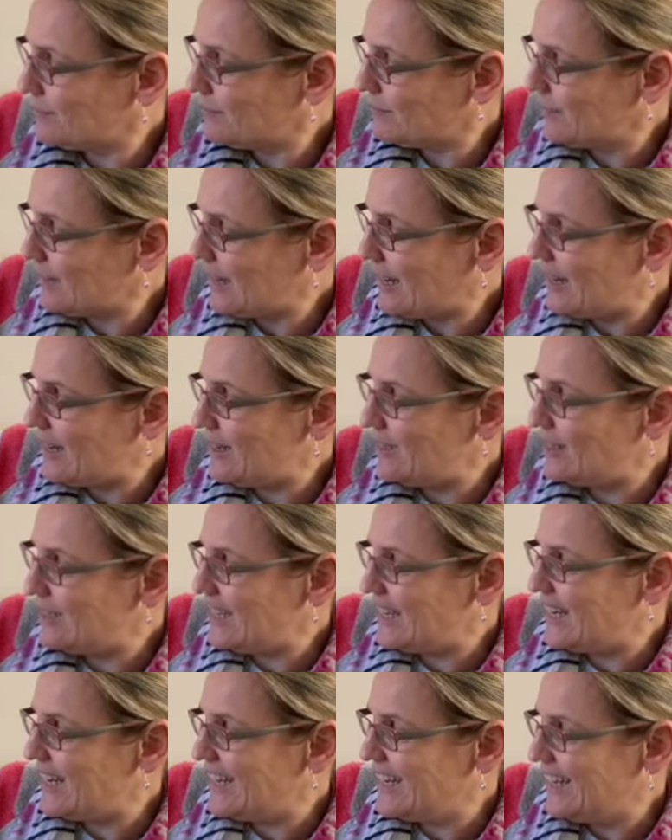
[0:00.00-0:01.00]
Can you
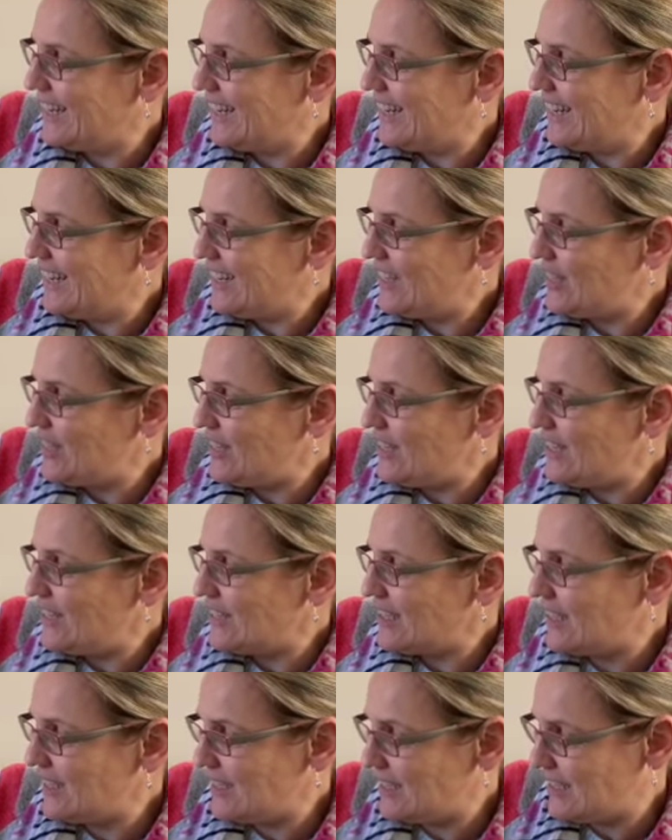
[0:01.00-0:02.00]
see
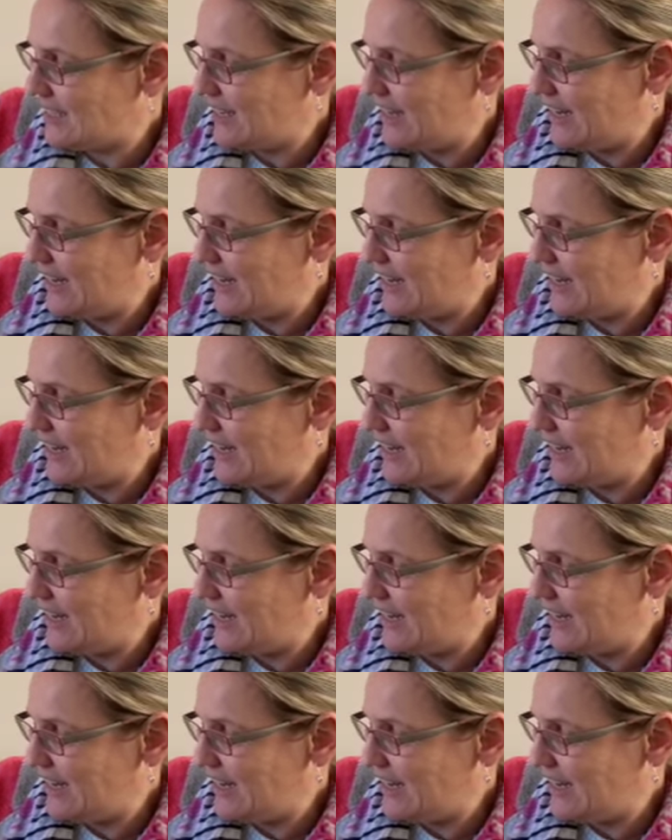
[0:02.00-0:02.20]
Jesus